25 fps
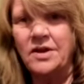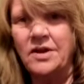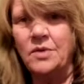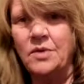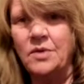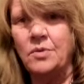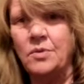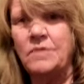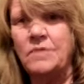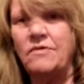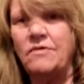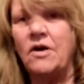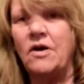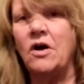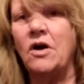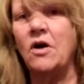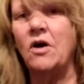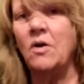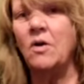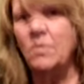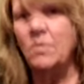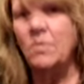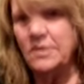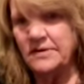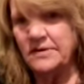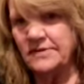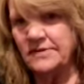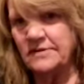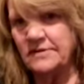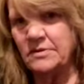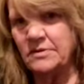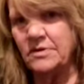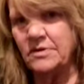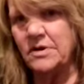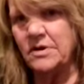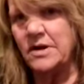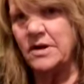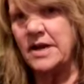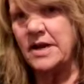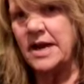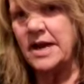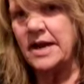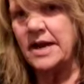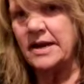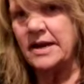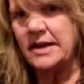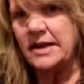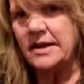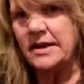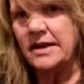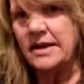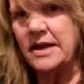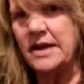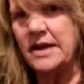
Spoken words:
We've always created.